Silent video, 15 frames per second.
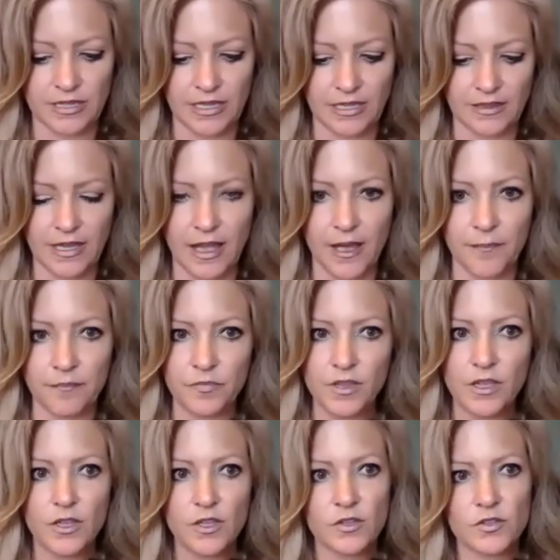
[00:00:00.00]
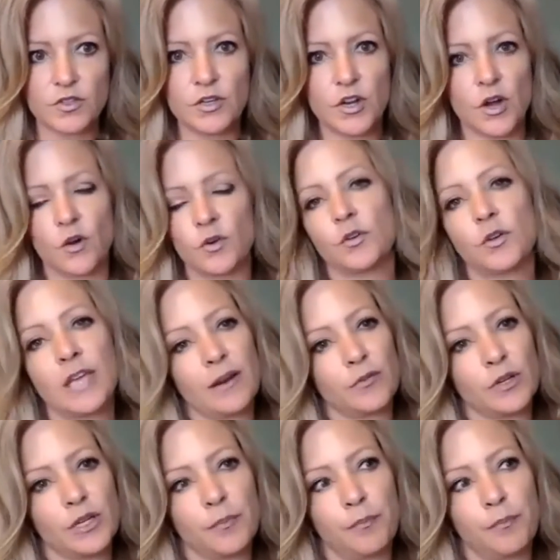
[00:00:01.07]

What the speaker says: like that. So no, you can't really